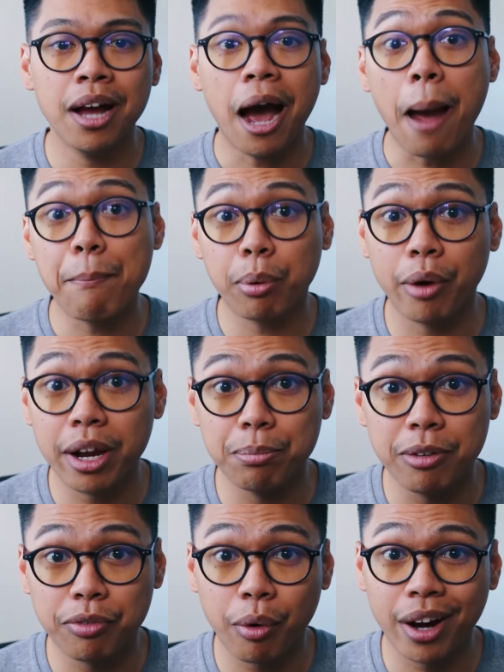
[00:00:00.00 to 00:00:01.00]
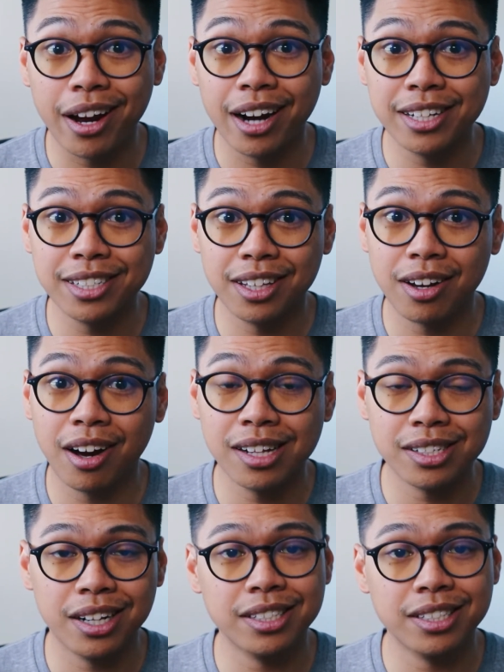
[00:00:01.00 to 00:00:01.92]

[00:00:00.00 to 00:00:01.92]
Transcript: I prayed before I got into the concert.